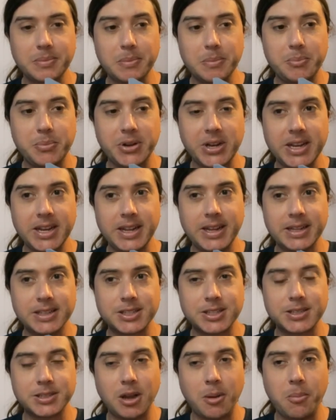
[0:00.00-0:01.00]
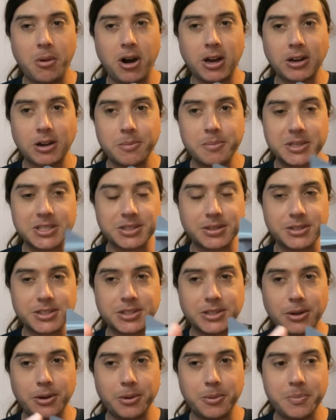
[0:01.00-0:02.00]
but it's a modern missile,
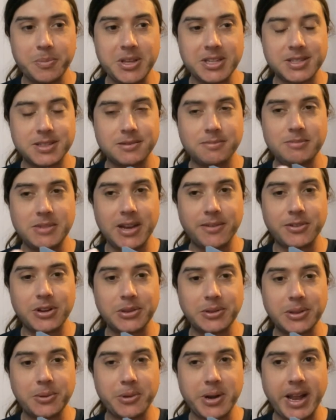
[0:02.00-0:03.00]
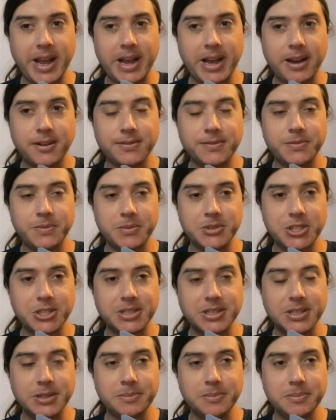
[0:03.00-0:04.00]
so this definitely would have just
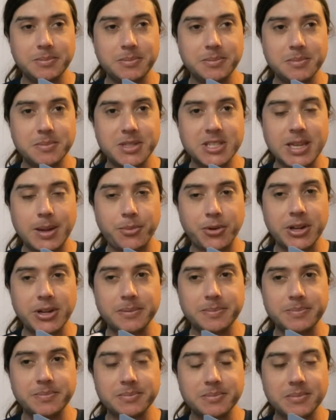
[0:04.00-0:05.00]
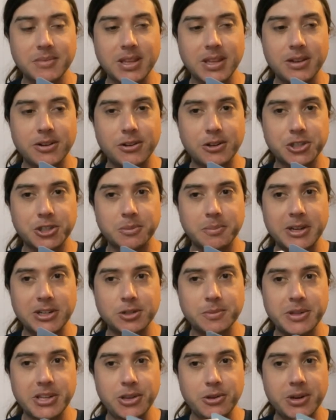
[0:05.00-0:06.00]
a separate inertial
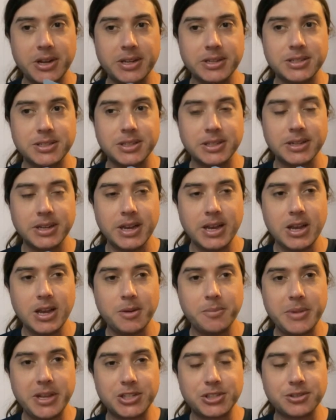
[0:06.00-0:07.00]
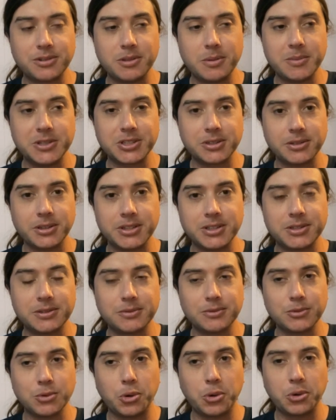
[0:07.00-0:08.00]
measurement unit to make sure the missile doesn't
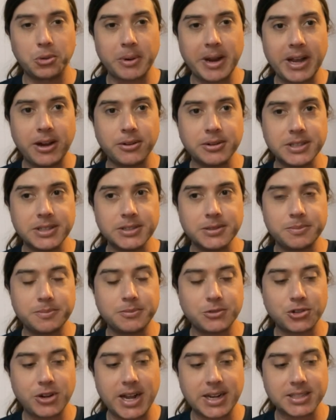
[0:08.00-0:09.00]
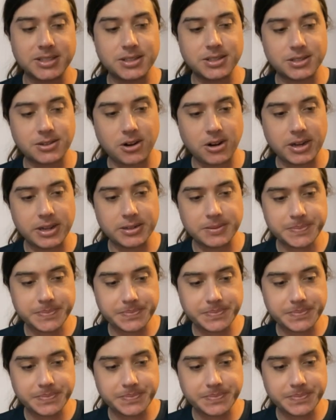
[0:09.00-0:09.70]
roll around and tracks its target.